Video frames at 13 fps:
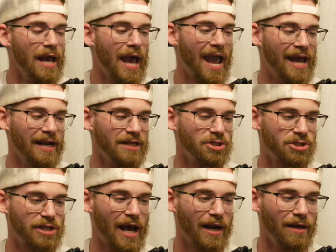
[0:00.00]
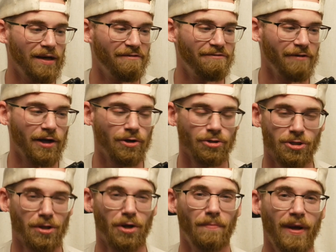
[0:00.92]
and it just kind of flickers a
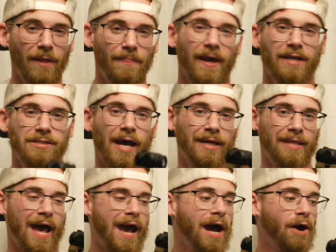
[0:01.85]
little bit and things like that.